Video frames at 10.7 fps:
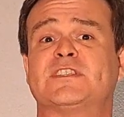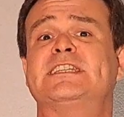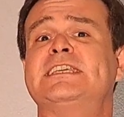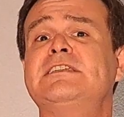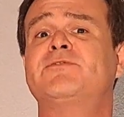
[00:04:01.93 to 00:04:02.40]
the
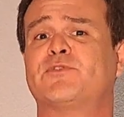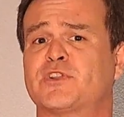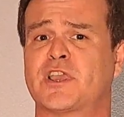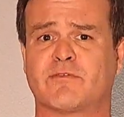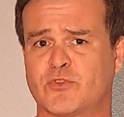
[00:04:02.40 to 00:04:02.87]
need for
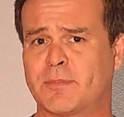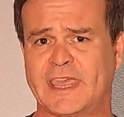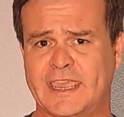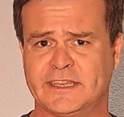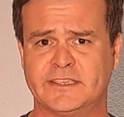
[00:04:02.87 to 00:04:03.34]
recovery
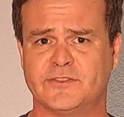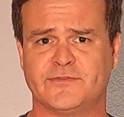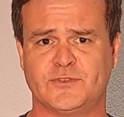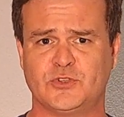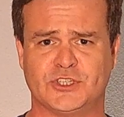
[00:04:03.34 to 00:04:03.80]
planning in the
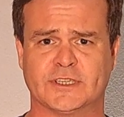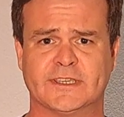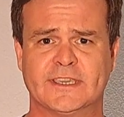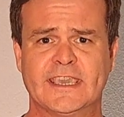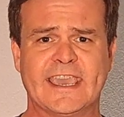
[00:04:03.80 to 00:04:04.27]
future,
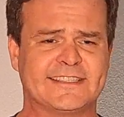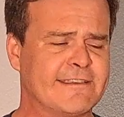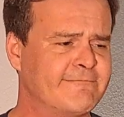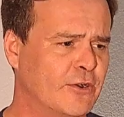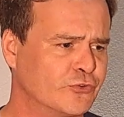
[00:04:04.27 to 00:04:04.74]
as
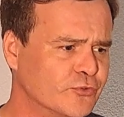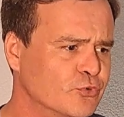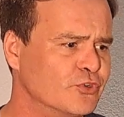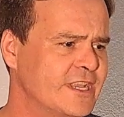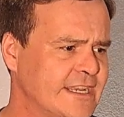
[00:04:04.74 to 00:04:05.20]
our
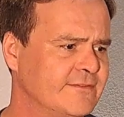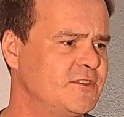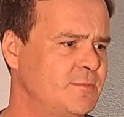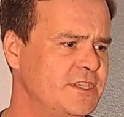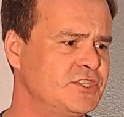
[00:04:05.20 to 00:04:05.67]
vulnerable native
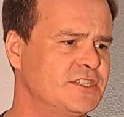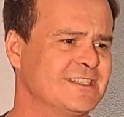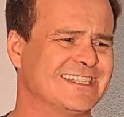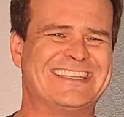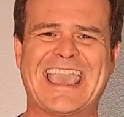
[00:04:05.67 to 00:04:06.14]

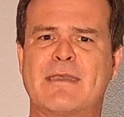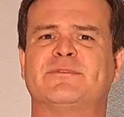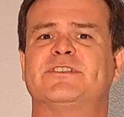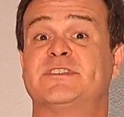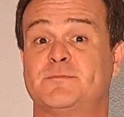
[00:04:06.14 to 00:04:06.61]
species
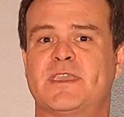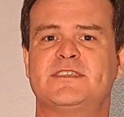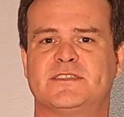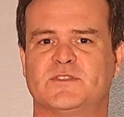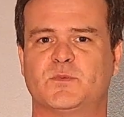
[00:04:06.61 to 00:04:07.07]
adapt to the
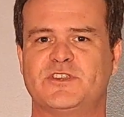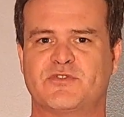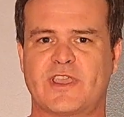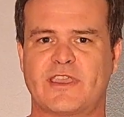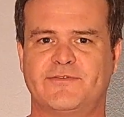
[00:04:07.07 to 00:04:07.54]
spaces we
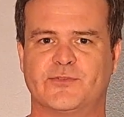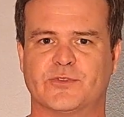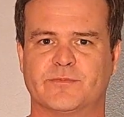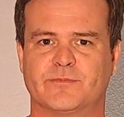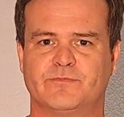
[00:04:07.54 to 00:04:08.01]
create
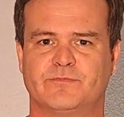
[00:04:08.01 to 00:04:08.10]
for them.